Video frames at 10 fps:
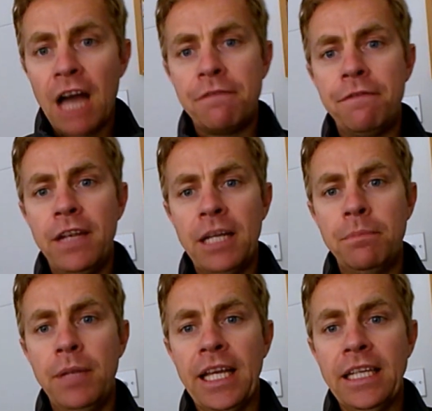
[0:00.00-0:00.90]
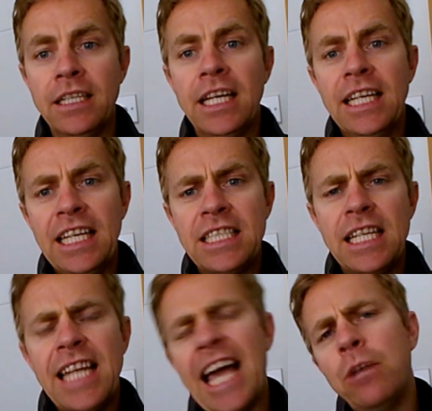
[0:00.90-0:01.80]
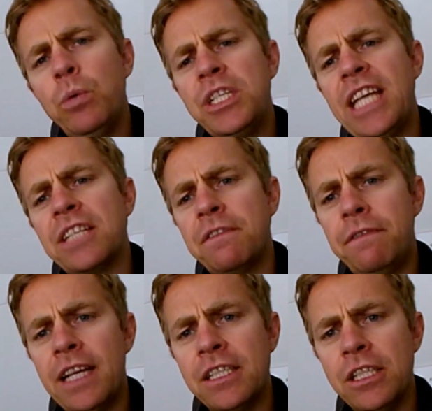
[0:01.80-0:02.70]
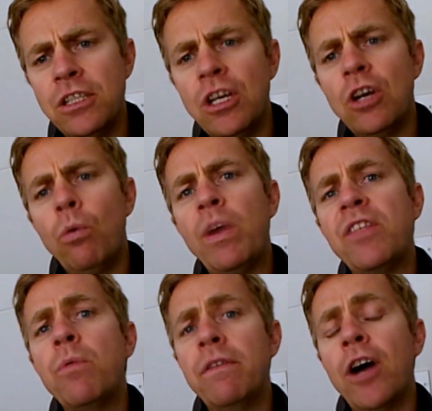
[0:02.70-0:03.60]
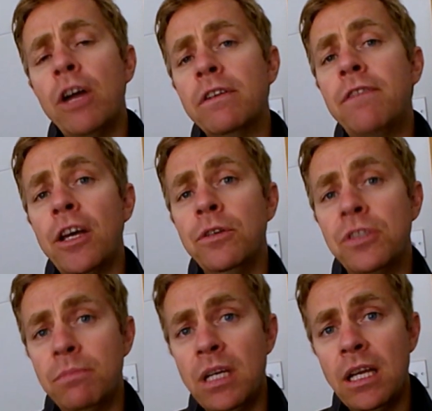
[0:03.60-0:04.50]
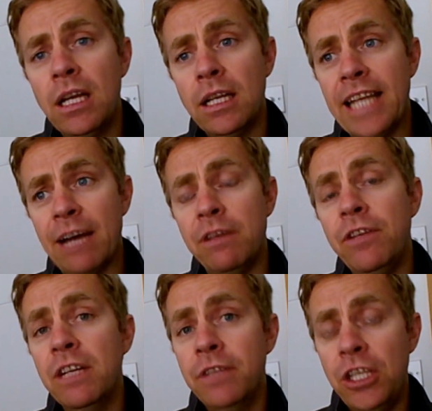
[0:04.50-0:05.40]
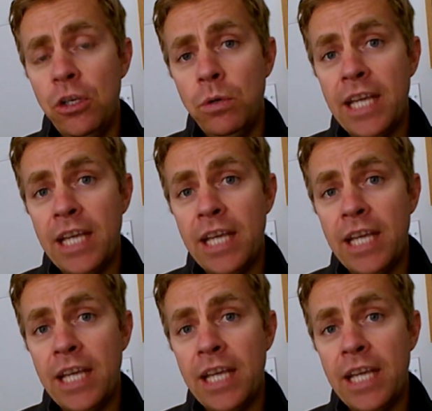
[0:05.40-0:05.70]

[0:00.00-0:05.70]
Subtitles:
A floodplain is the land which gets flooded when the river overflows. Now, if you live in the